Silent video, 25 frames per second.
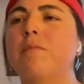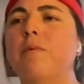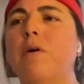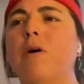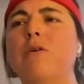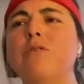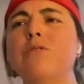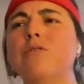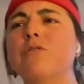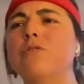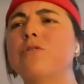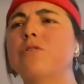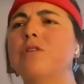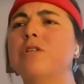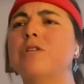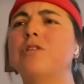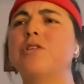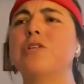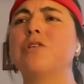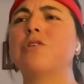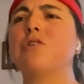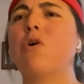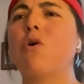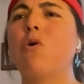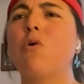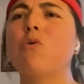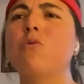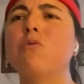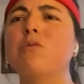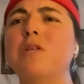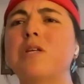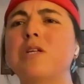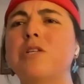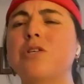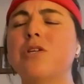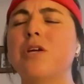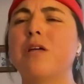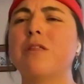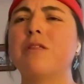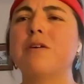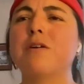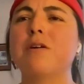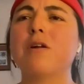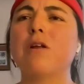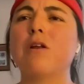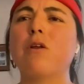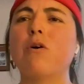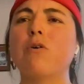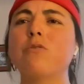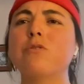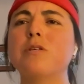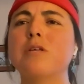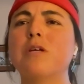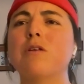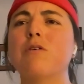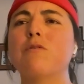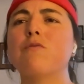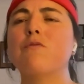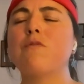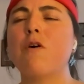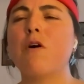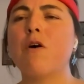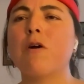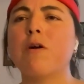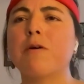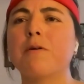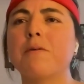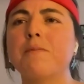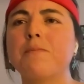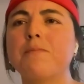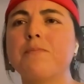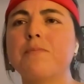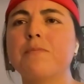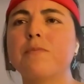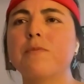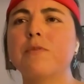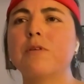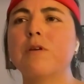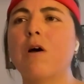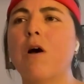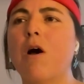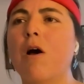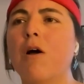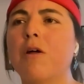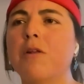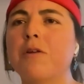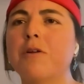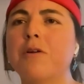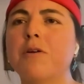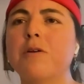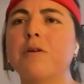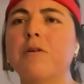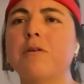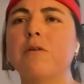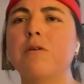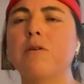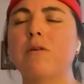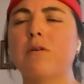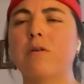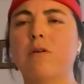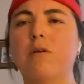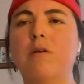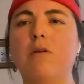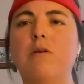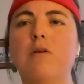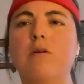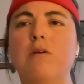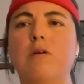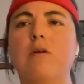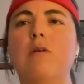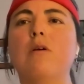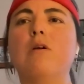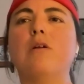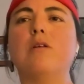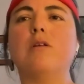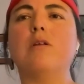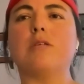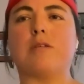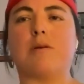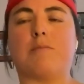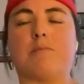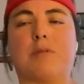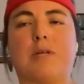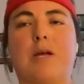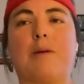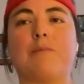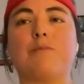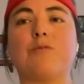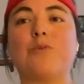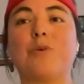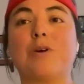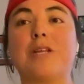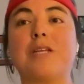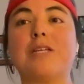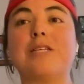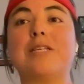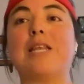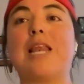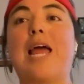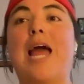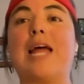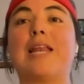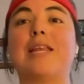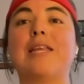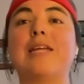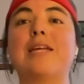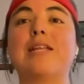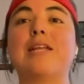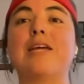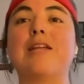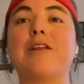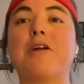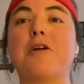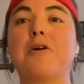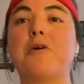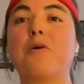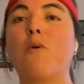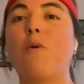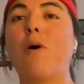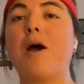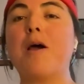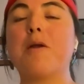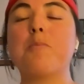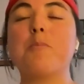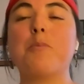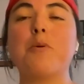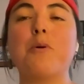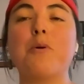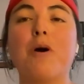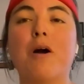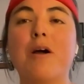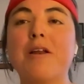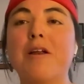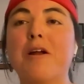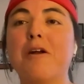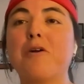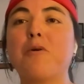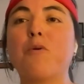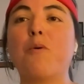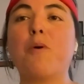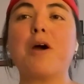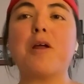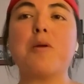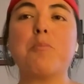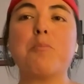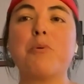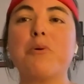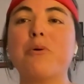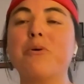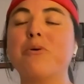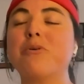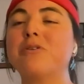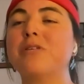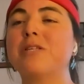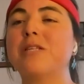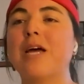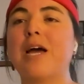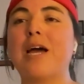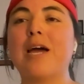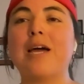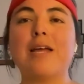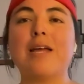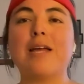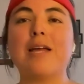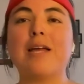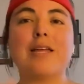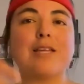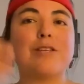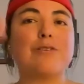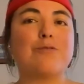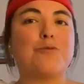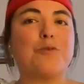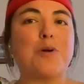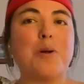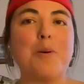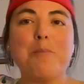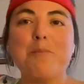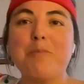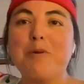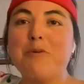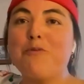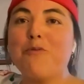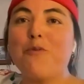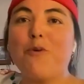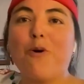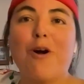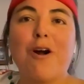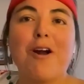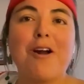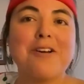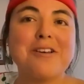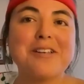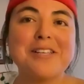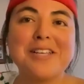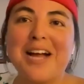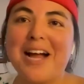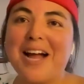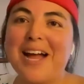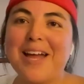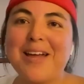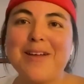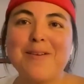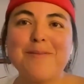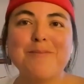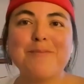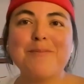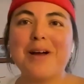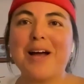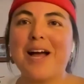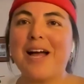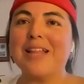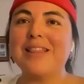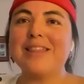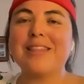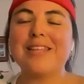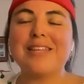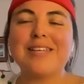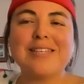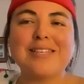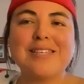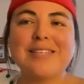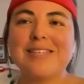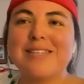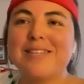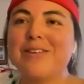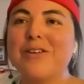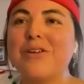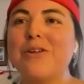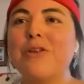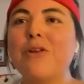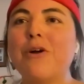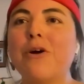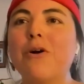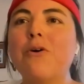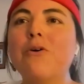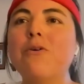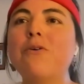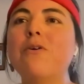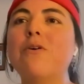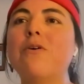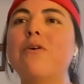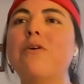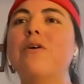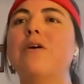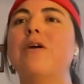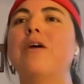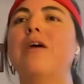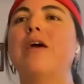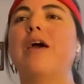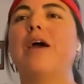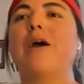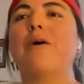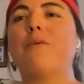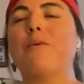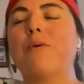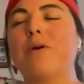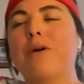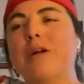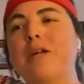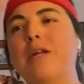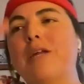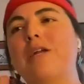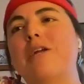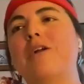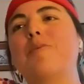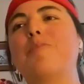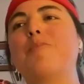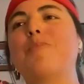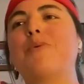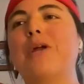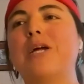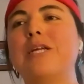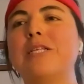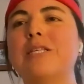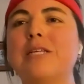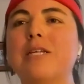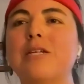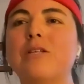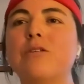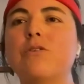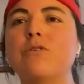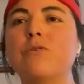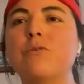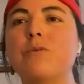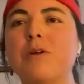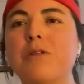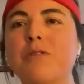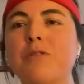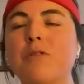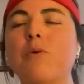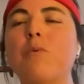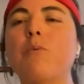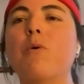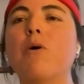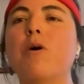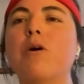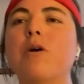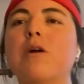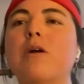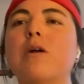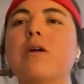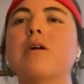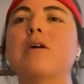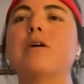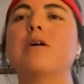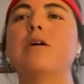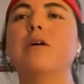Also to just hold each other close and afar, to honor sometimes what is landing in our cuerpos that is from before our time, antes, you know, and we're here present doing the work